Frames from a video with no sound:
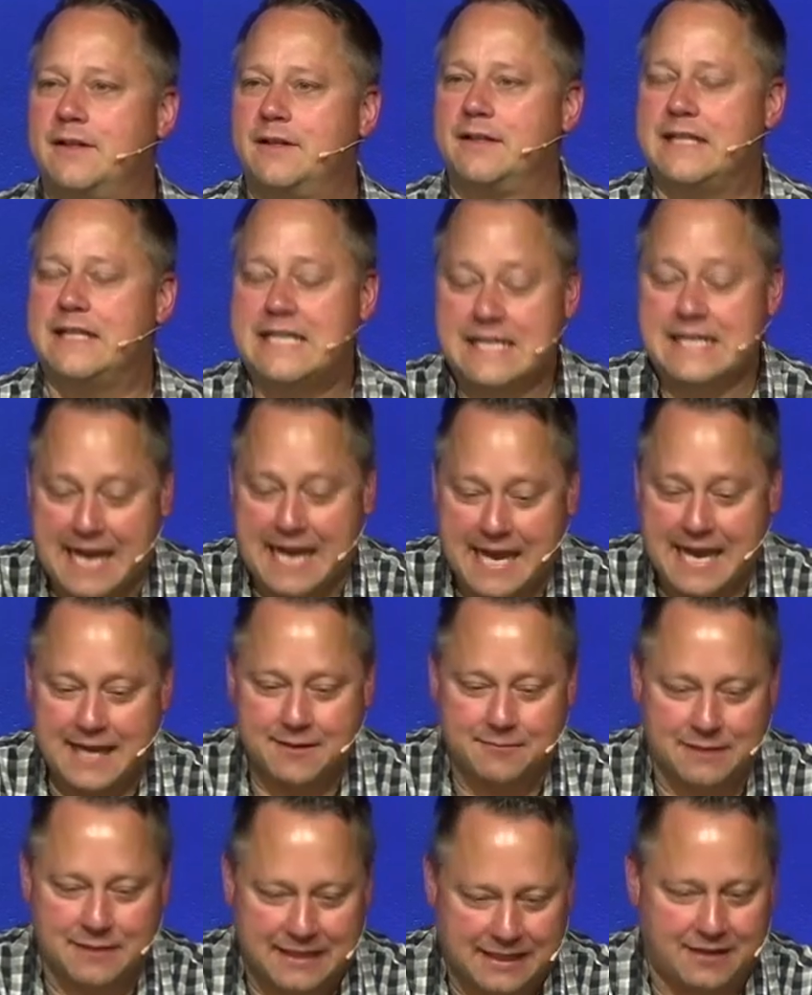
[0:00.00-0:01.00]
He
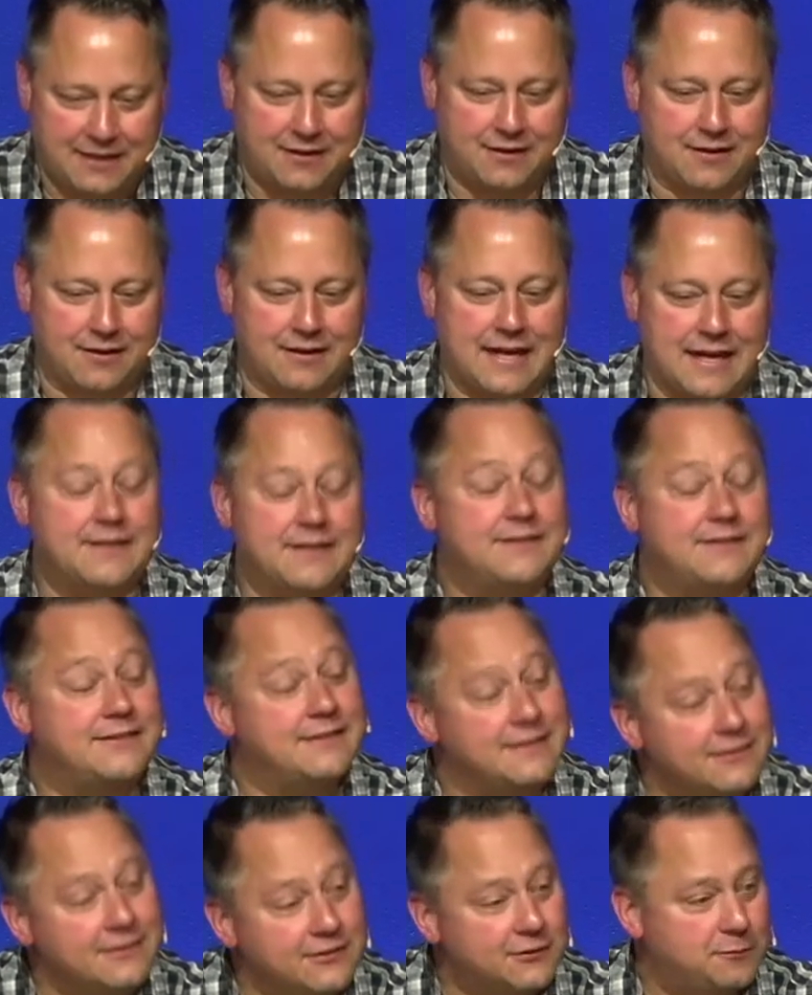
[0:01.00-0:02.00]
came here, and it's
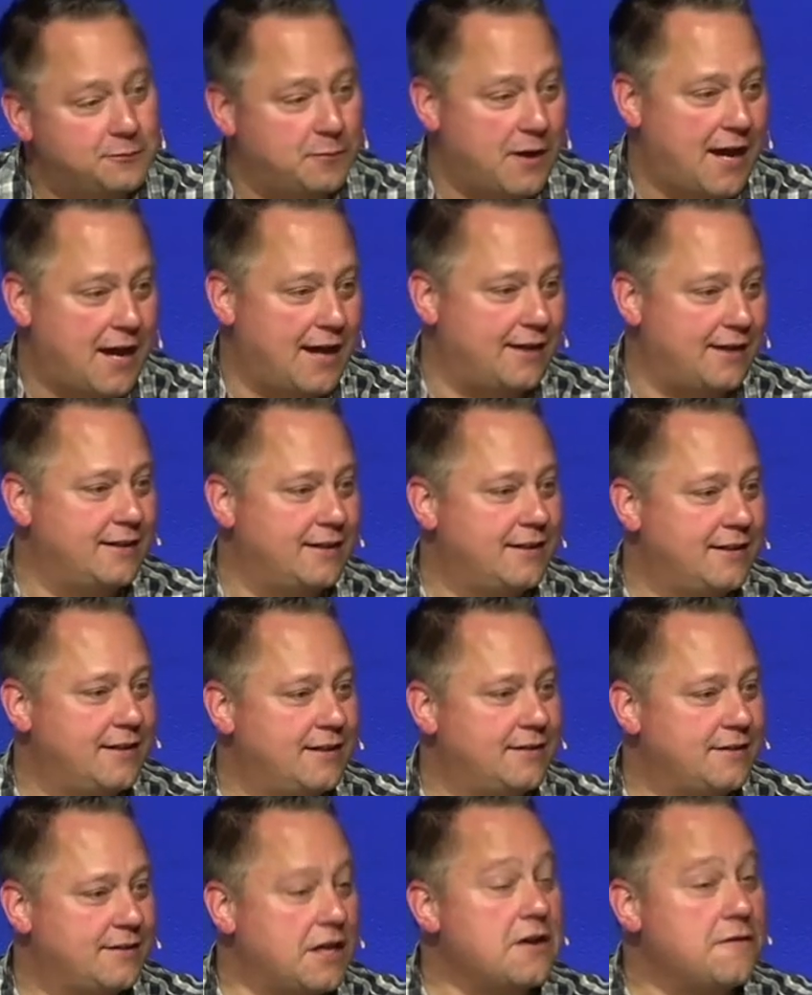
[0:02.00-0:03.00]
this spot
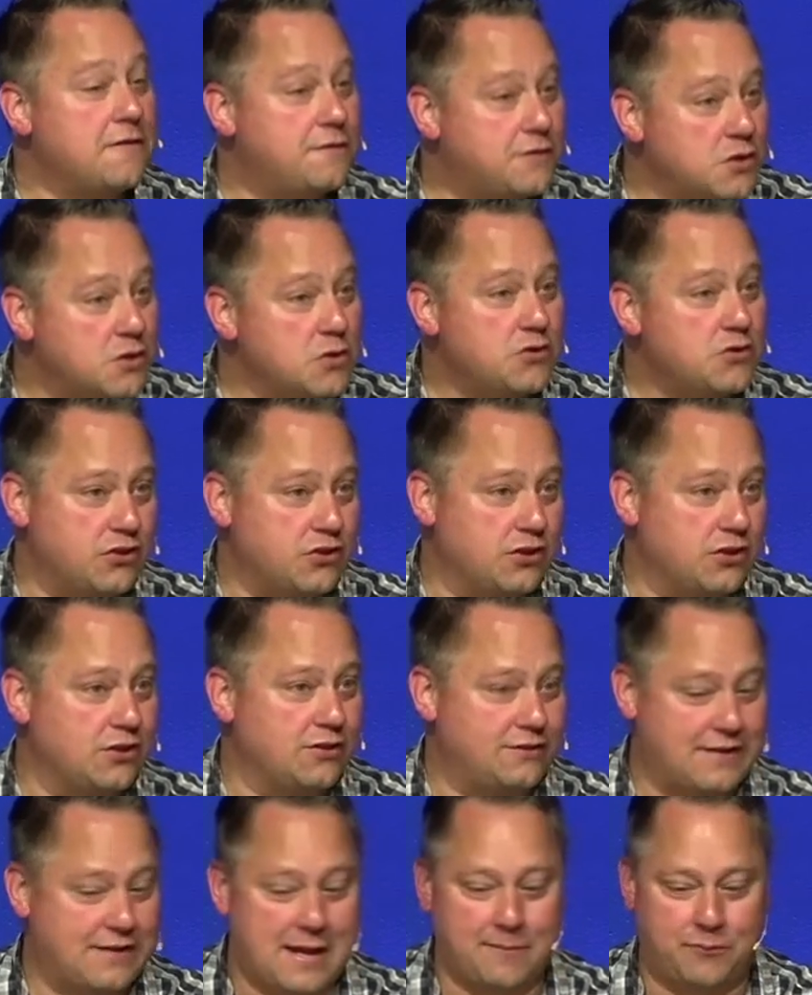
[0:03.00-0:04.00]
that a future
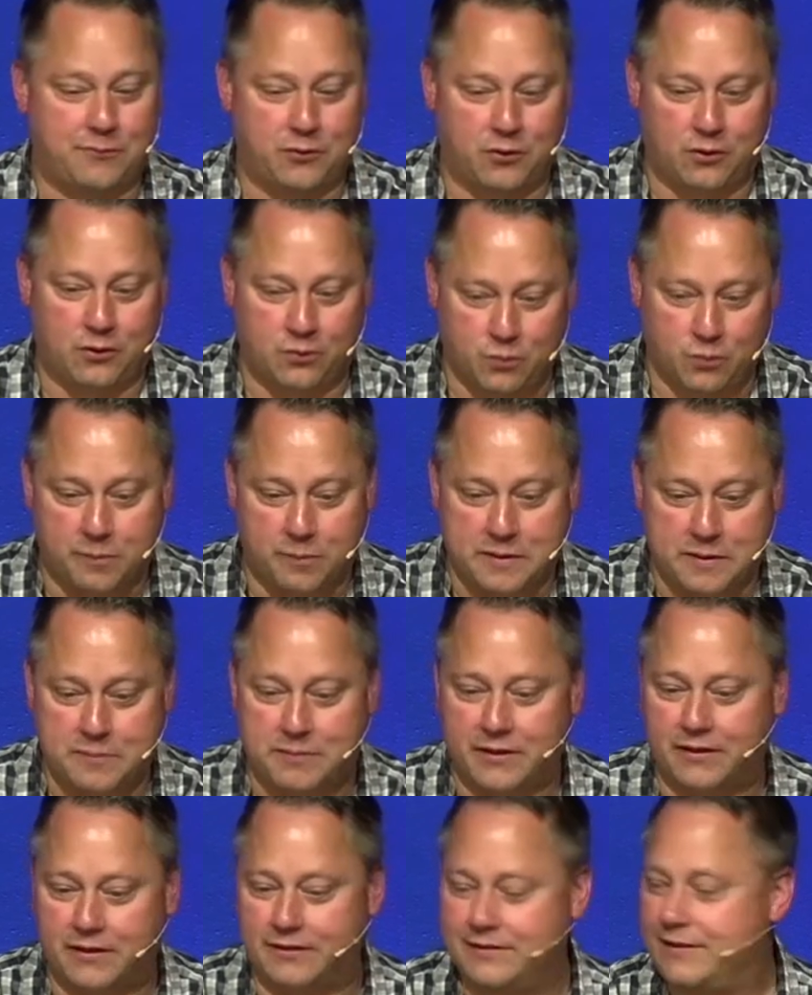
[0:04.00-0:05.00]
temple will be
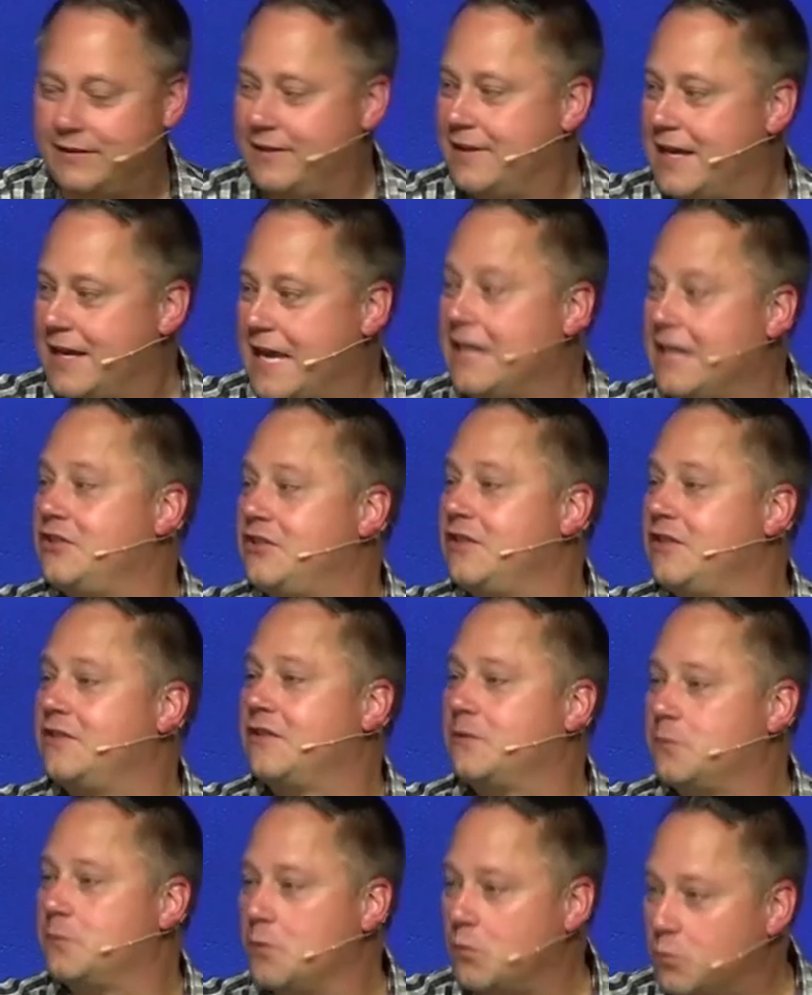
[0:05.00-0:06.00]
built and
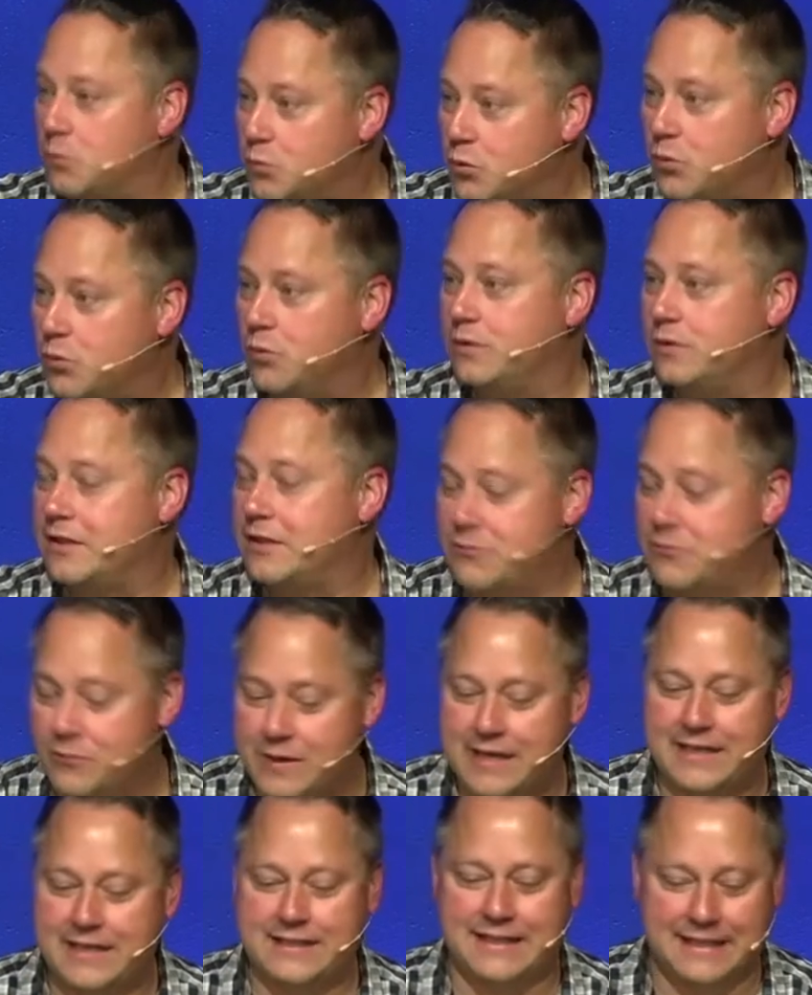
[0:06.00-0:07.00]
Jesus will rule and
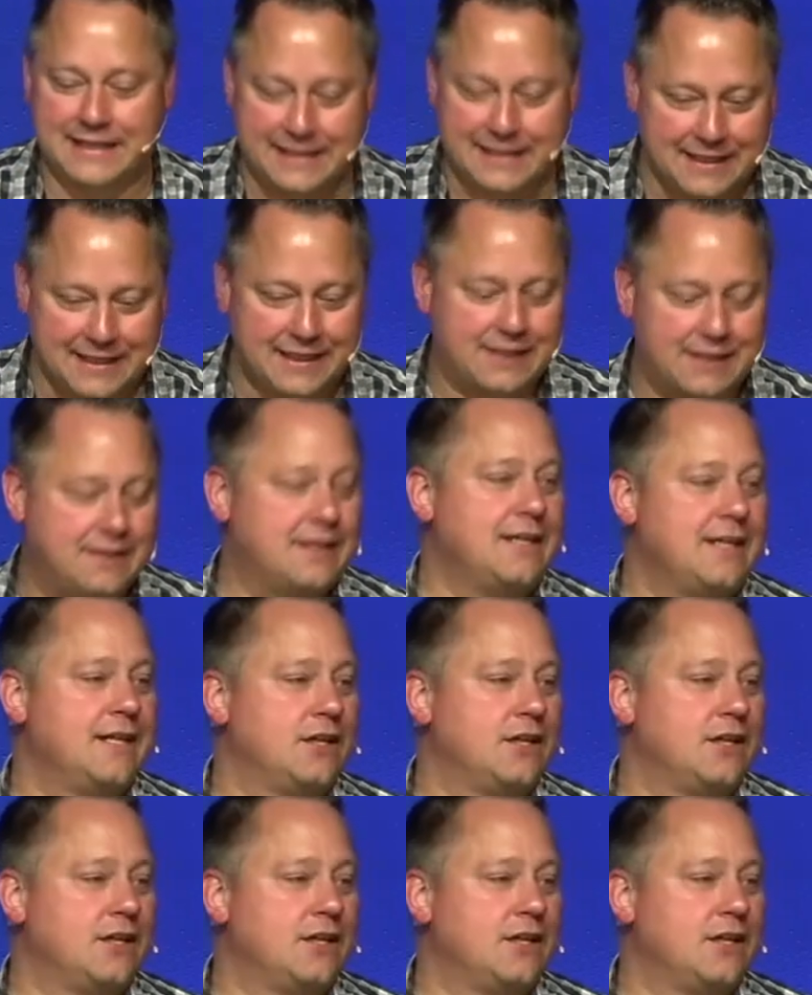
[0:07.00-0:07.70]
reign again.